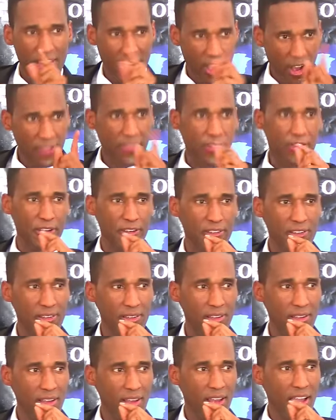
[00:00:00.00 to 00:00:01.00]
the
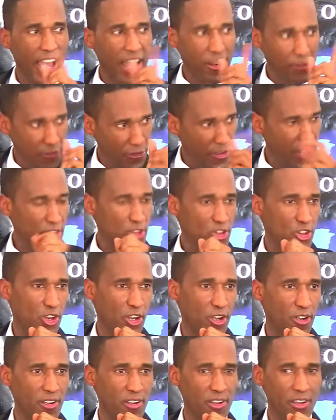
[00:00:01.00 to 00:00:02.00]
author and
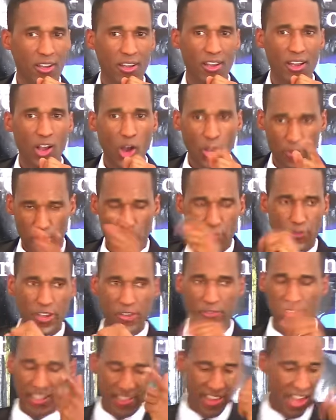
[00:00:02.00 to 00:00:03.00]
finisher of your
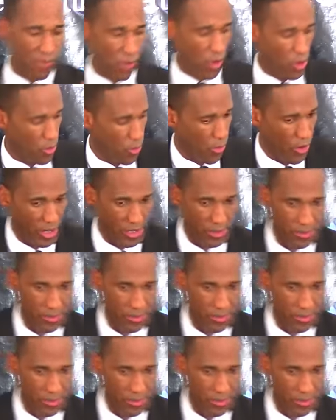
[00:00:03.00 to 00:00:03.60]
faith. Let's have a word of